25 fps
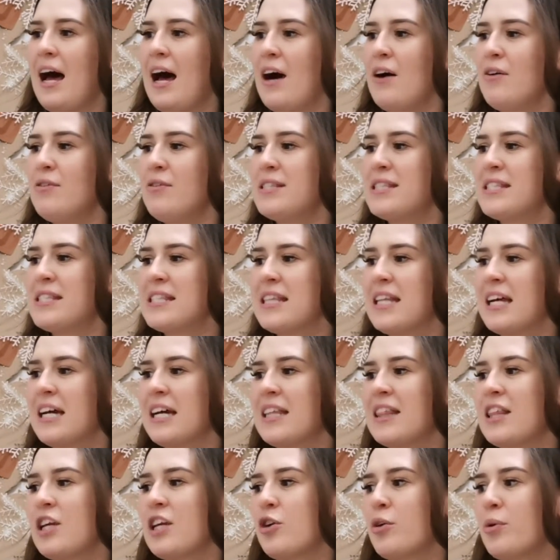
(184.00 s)
Out
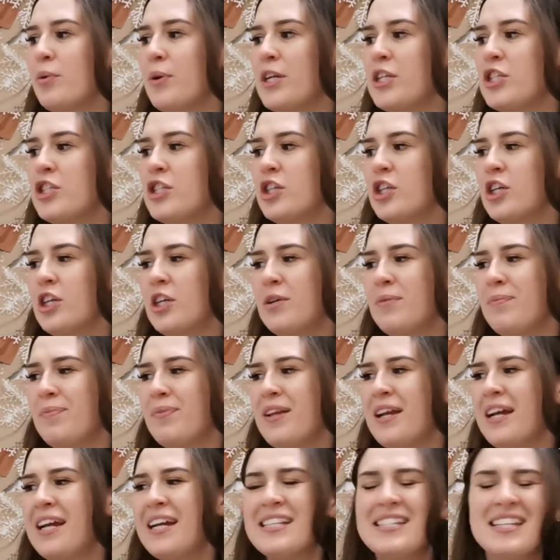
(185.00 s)
slunk the creature.
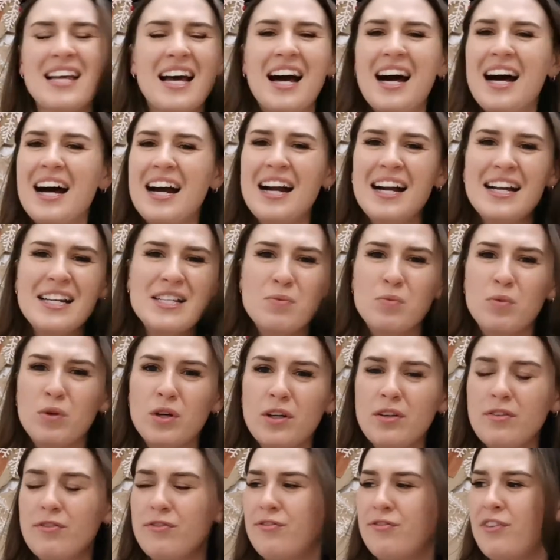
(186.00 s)
His eyes
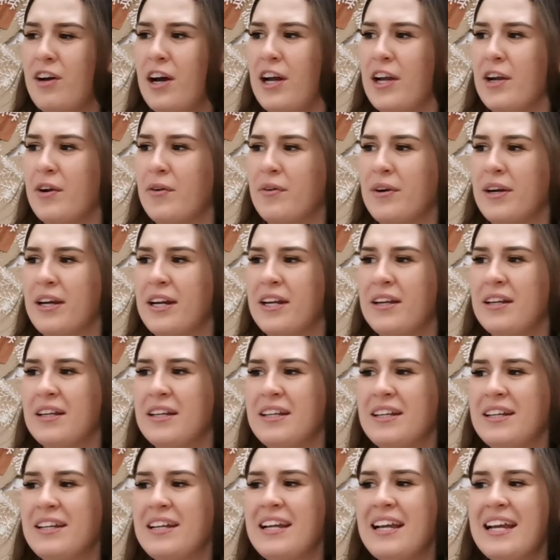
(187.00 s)
weren't fiery.
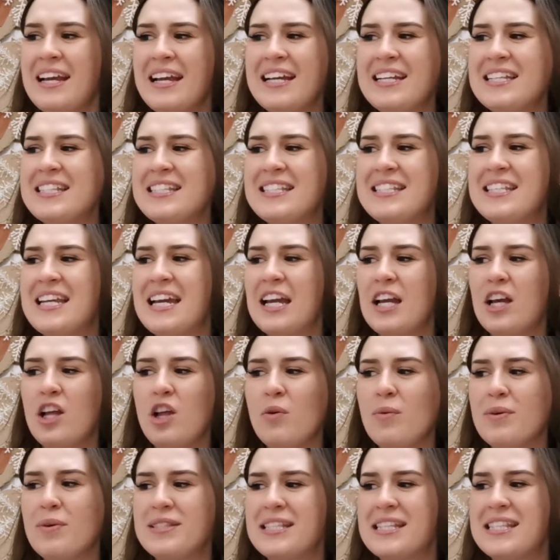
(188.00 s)
His
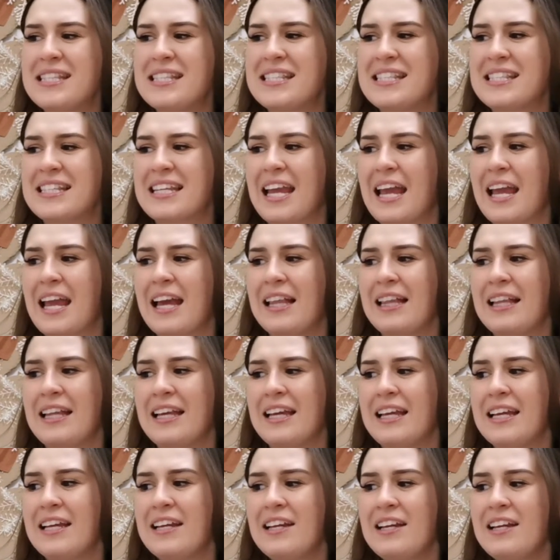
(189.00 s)
tail wasn't
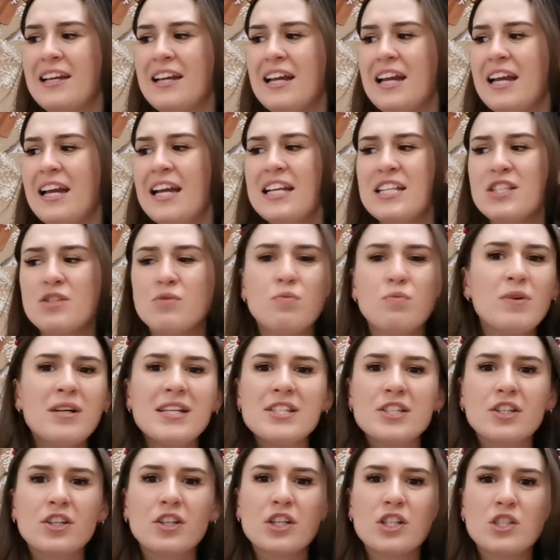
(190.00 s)
scaly. His
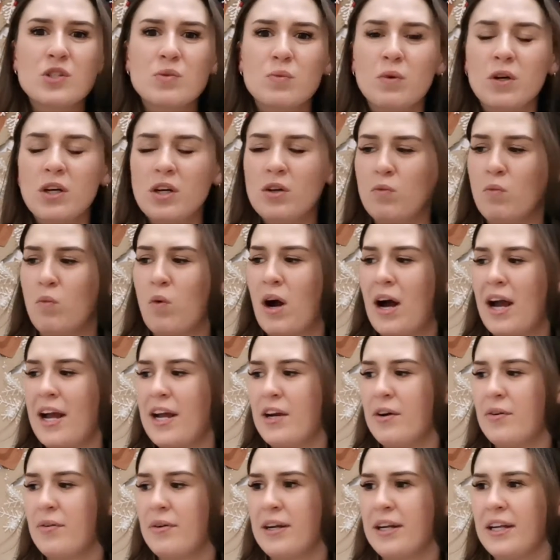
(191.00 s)
whiskers weren't
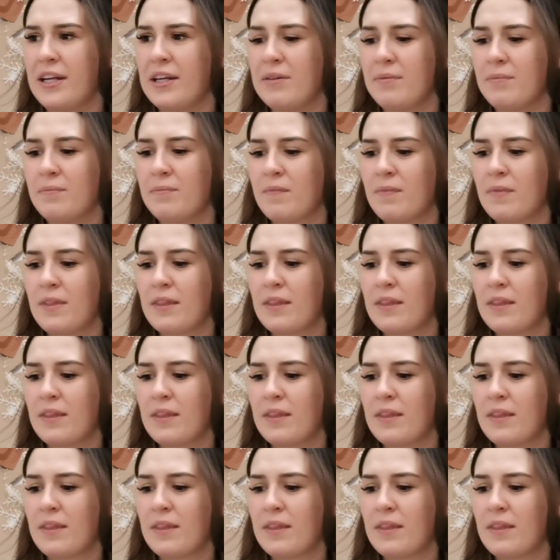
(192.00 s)
wiry.